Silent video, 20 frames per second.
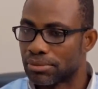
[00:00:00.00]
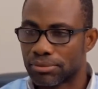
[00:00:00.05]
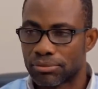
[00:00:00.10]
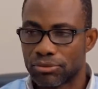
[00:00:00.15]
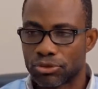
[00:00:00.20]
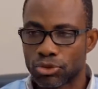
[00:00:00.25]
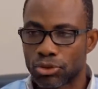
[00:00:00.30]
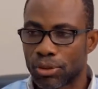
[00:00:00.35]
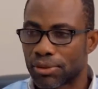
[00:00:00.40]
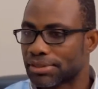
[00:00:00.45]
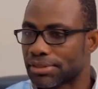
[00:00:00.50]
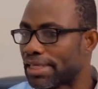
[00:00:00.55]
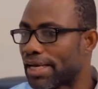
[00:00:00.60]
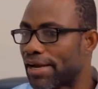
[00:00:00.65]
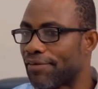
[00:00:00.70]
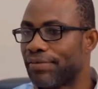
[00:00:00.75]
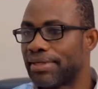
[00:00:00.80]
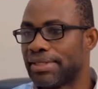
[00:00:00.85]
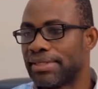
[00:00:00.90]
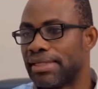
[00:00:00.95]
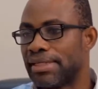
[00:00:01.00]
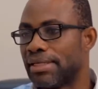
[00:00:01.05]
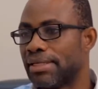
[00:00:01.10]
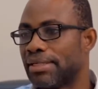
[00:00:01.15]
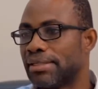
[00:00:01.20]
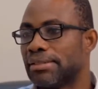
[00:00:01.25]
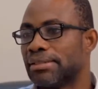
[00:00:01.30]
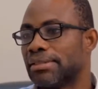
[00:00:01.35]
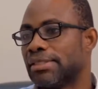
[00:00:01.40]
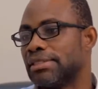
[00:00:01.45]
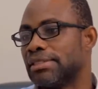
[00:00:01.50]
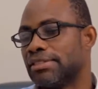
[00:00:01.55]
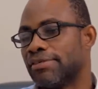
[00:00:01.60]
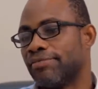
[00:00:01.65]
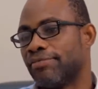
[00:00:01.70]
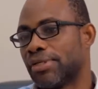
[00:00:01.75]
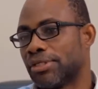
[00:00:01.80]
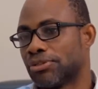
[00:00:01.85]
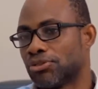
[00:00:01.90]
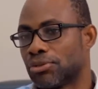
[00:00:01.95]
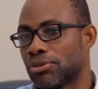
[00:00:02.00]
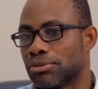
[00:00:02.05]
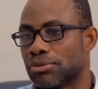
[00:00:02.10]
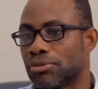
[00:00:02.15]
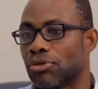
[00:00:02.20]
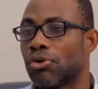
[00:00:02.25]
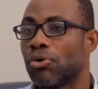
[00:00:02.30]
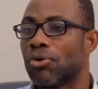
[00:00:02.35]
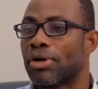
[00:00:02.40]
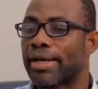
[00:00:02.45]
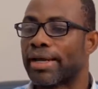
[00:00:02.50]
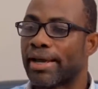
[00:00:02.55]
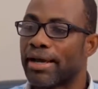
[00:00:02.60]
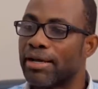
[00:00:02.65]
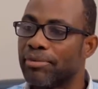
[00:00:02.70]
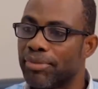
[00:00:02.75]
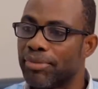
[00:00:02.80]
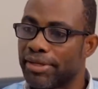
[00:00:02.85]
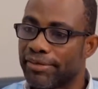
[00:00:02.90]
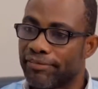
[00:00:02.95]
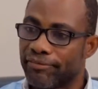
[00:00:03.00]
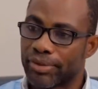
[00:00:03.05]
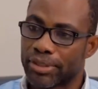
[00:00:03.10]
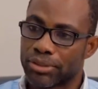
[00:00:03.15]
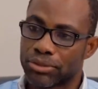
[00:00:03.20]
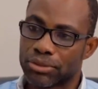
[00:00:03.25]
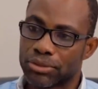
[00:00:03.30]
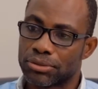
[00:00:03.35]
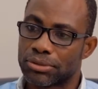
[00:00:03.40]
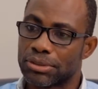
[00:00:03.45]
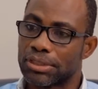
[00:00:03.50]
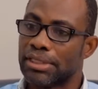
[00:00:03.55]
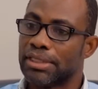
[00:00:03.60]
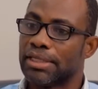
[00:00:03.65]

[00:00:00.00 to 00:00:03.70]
socks, everything is infectious or can be infectious.